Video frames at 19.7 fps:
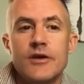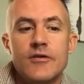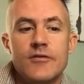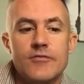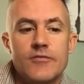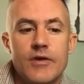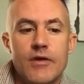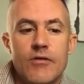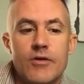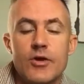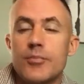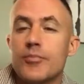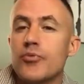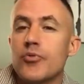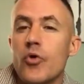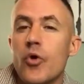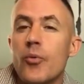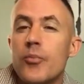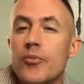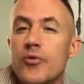very
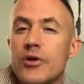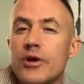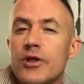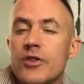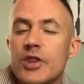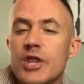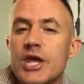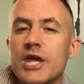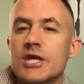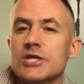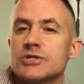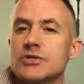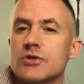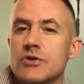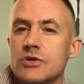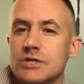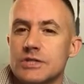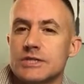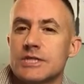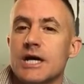appropriately at
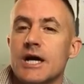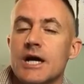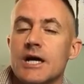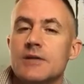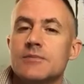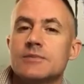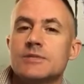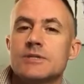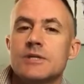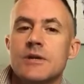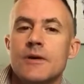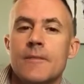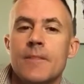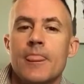certain times.